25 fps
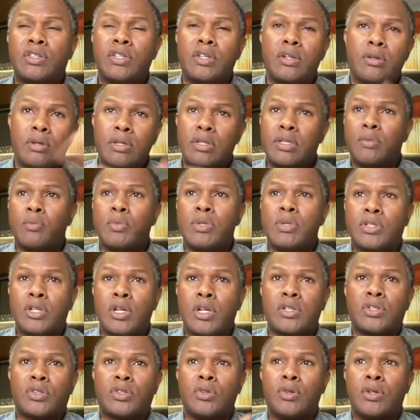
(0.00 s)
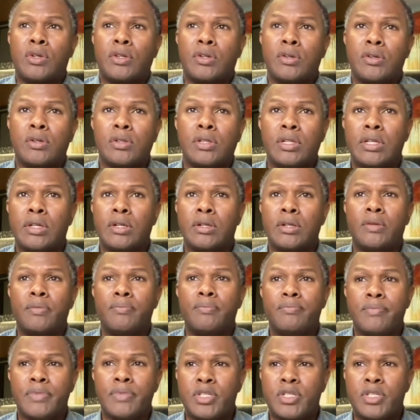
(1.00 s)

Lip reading: theory that we touched on earlier,